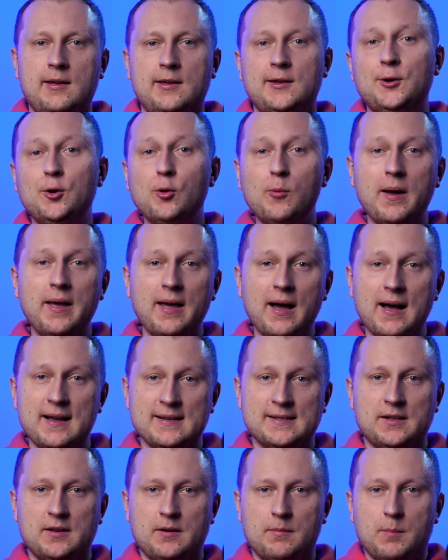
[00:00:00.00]
You may
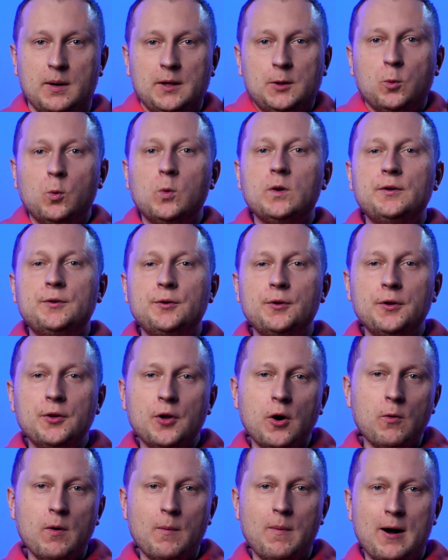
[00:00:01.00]
ask, but what do you
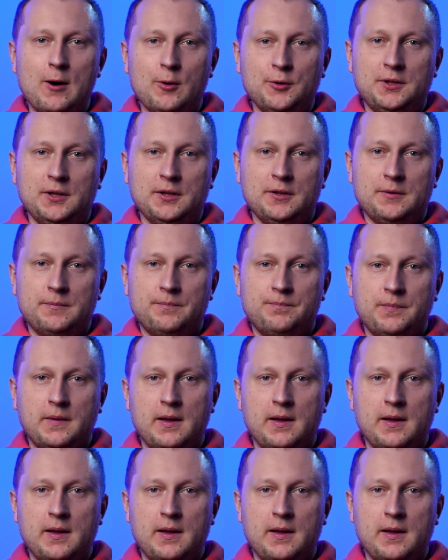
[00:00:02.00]
know about it?